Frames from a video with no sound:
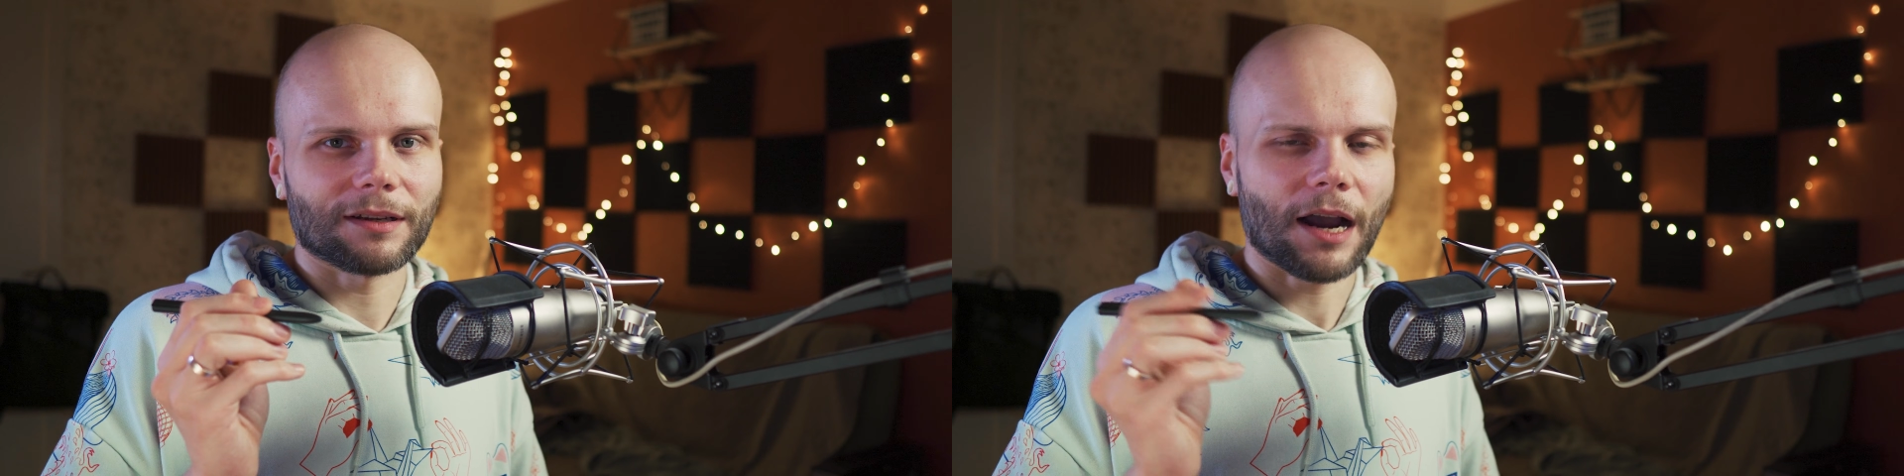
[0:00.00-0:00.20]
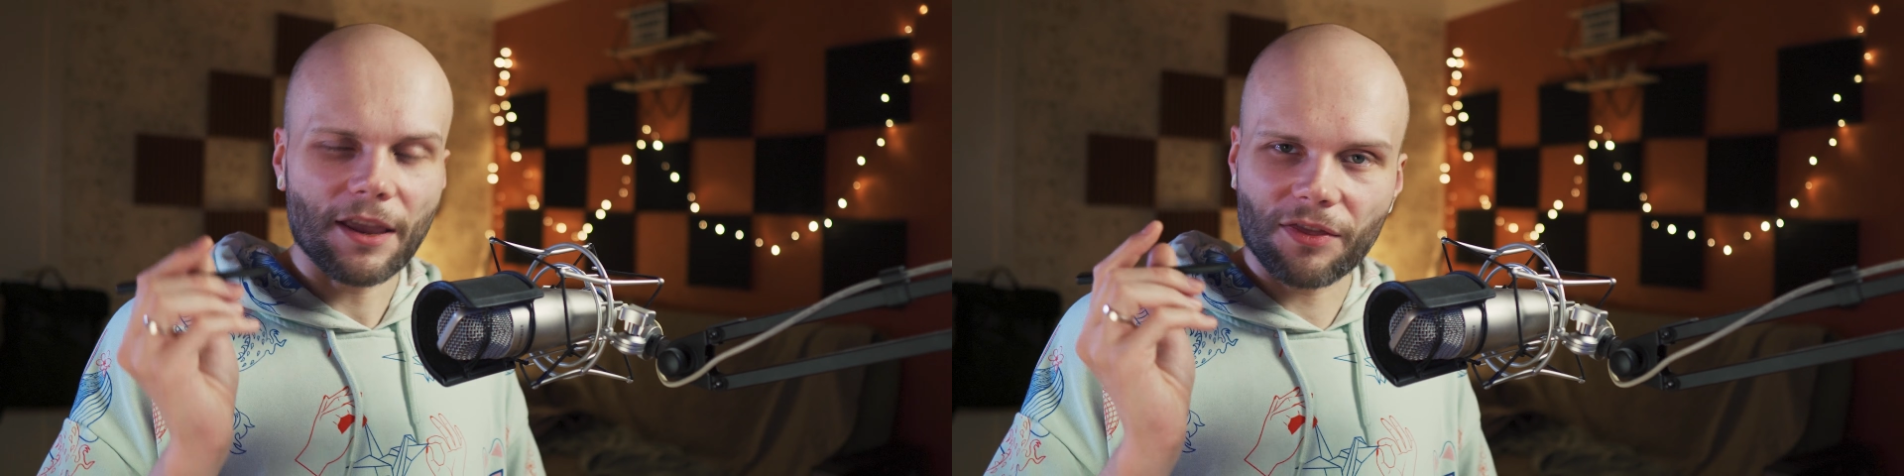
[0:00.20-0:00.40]

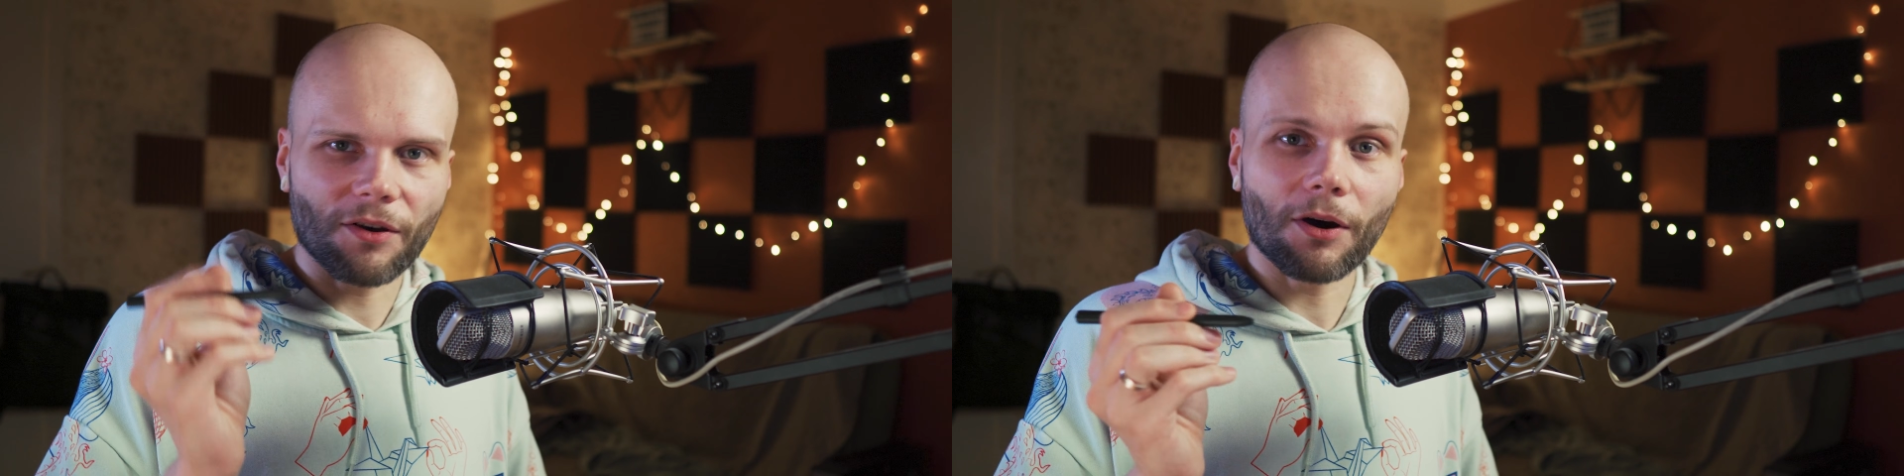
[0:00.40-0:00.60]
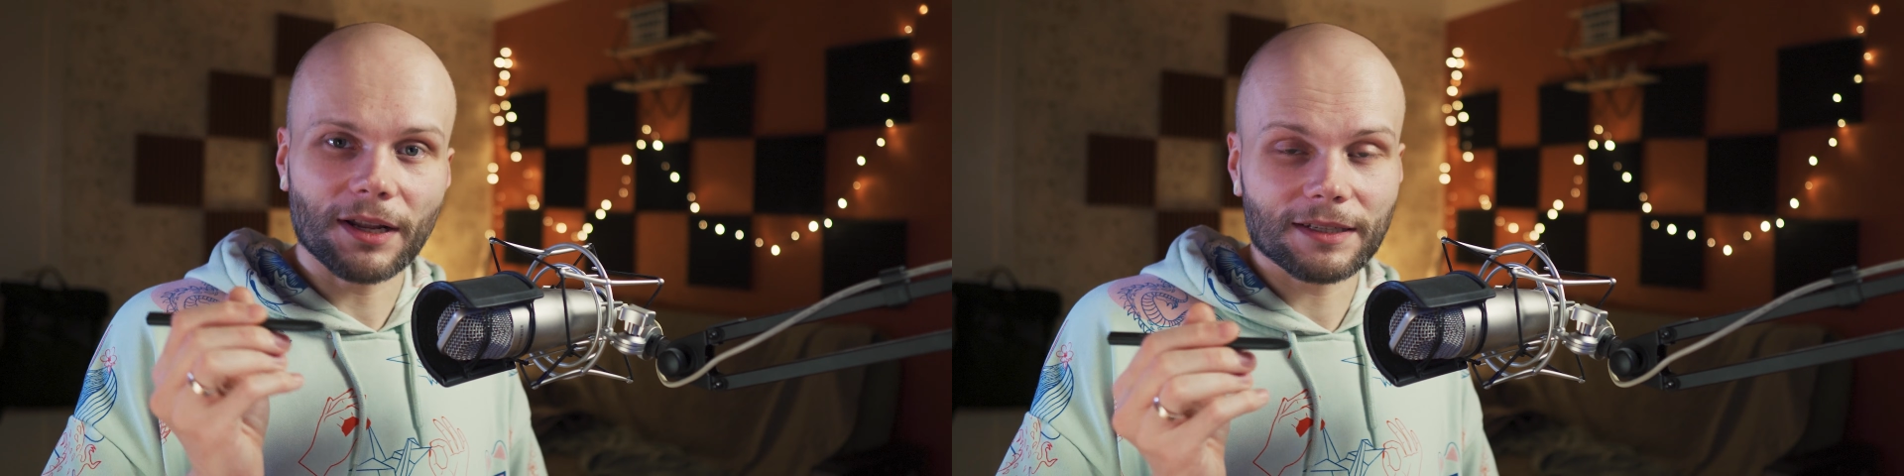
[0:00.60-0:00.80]
I
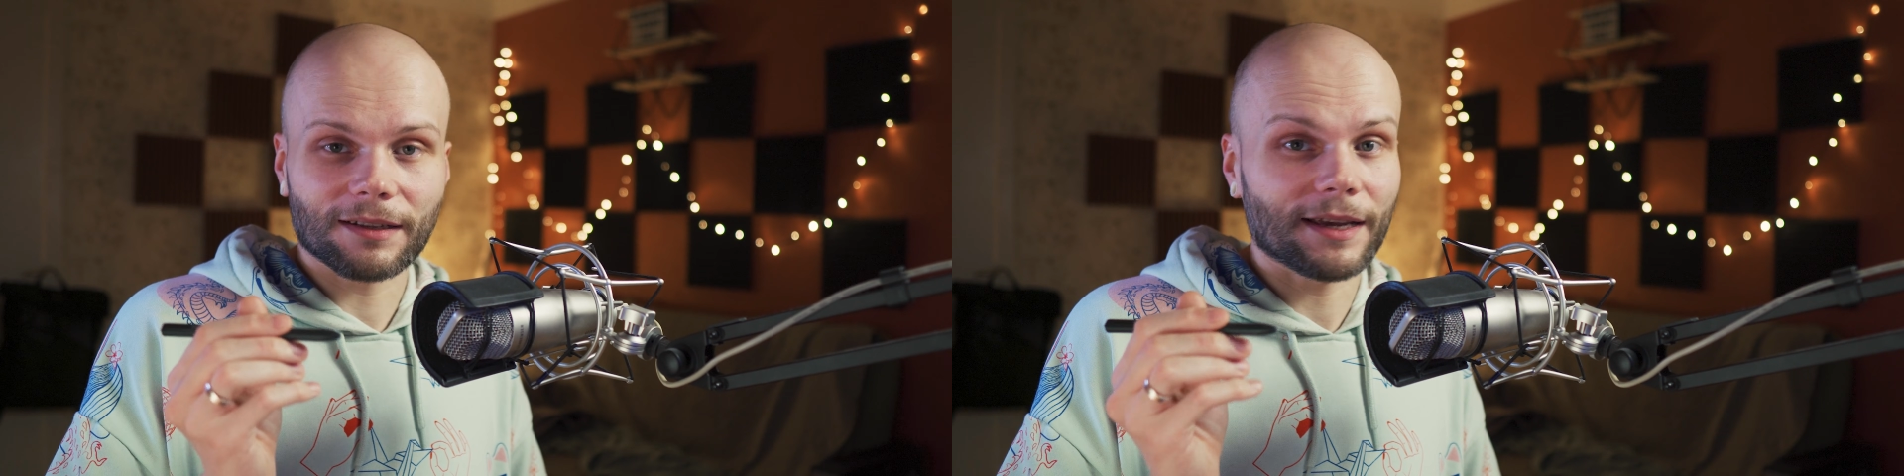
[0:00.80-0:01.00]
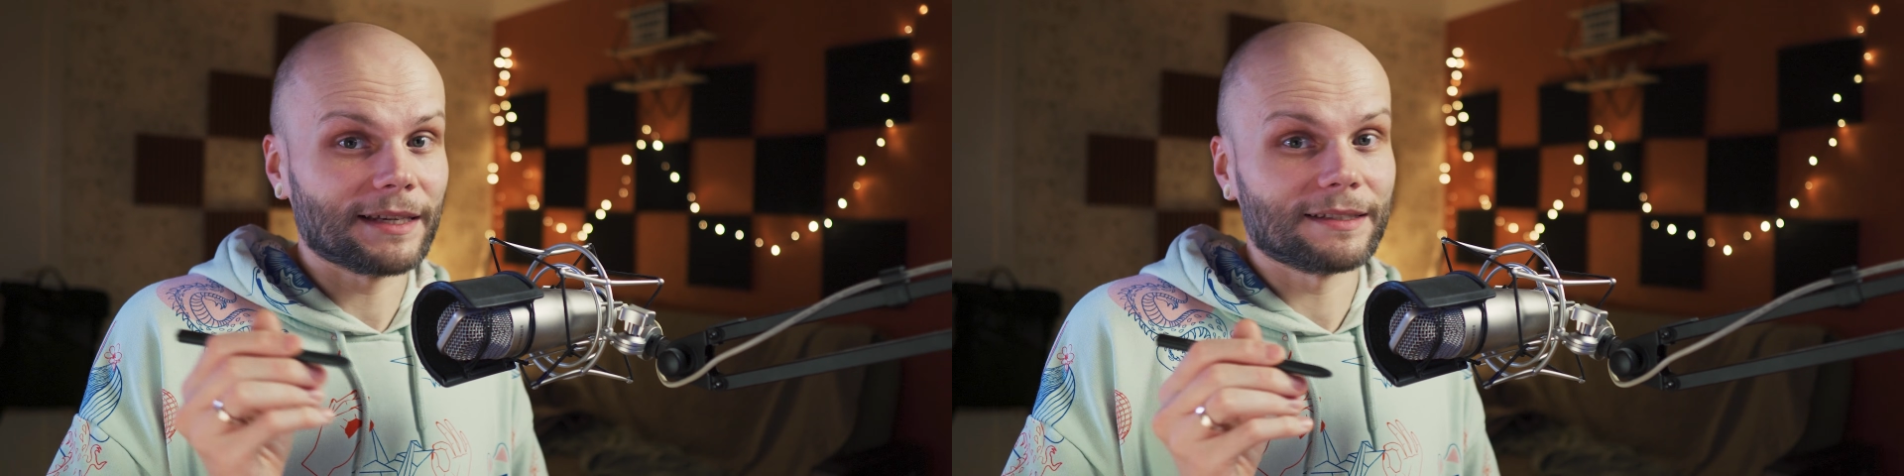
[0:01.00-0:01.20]
thought it's
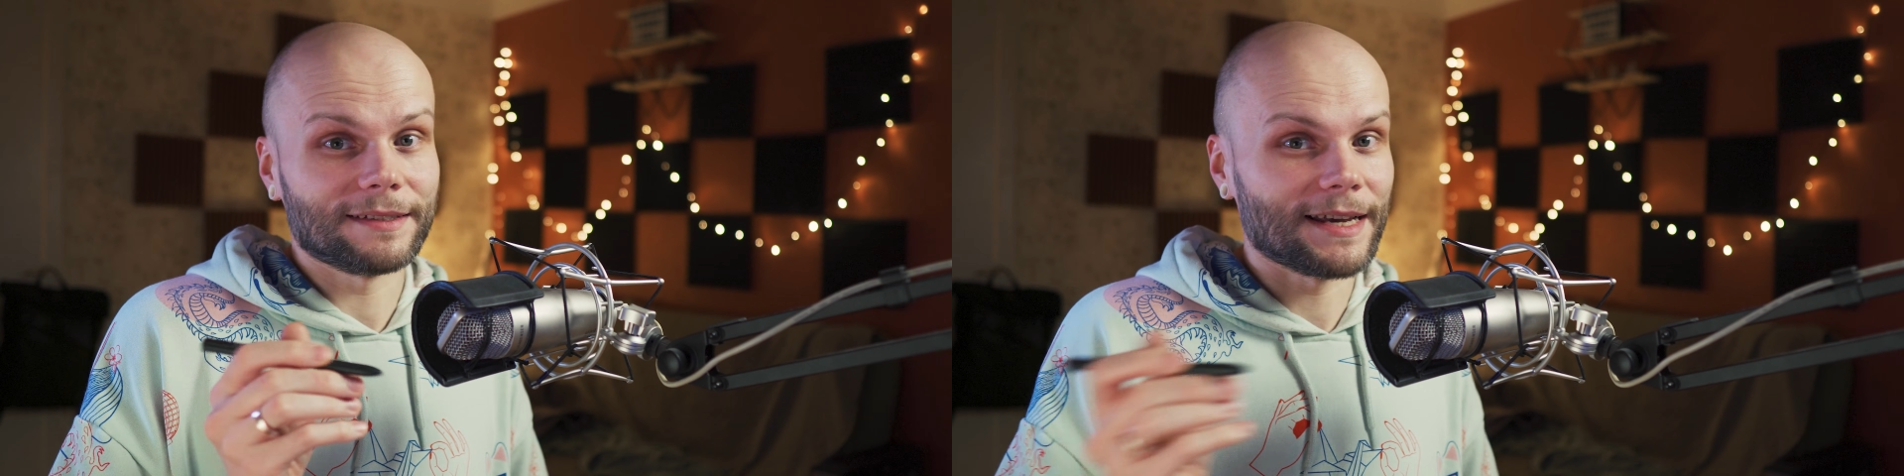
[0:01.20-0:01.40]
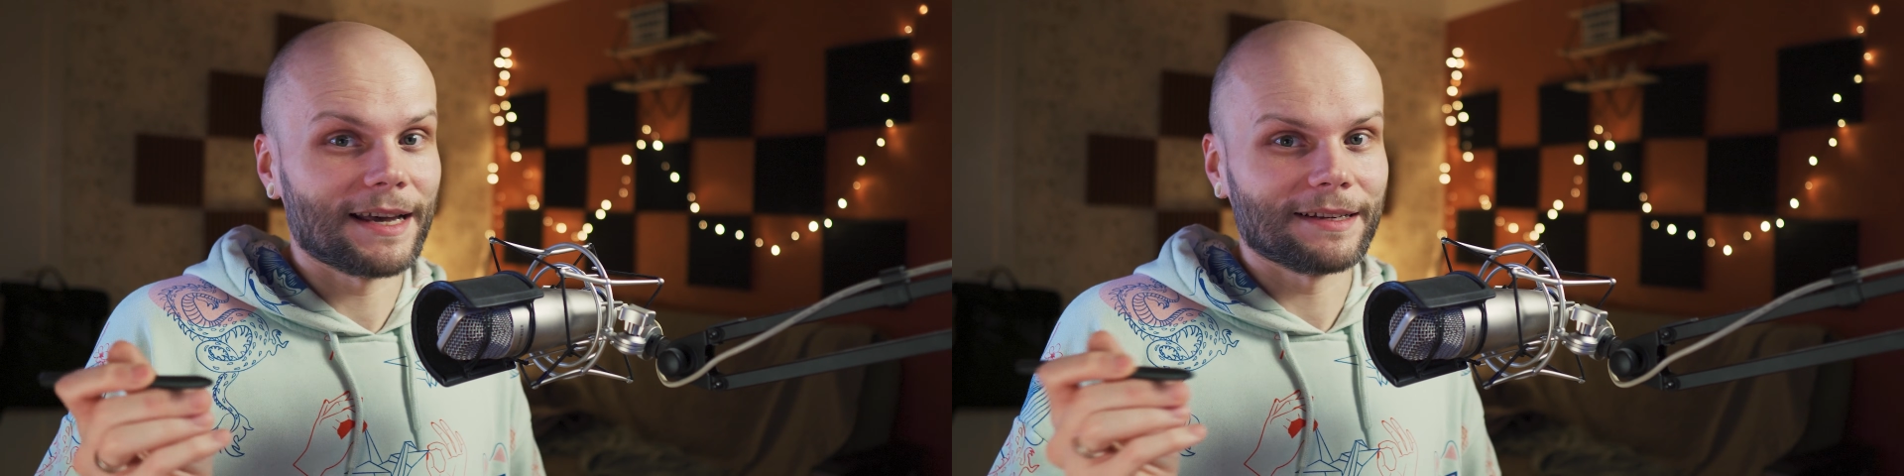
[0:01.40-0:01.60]
like
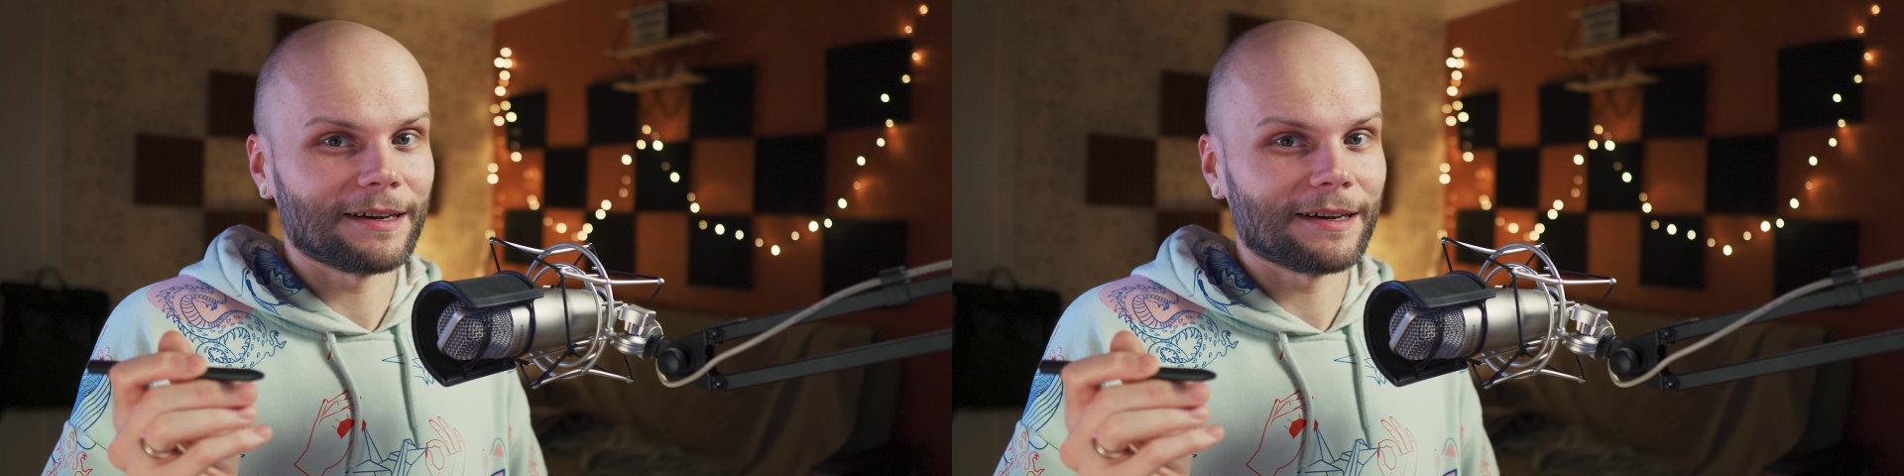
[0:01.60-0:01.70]
dead,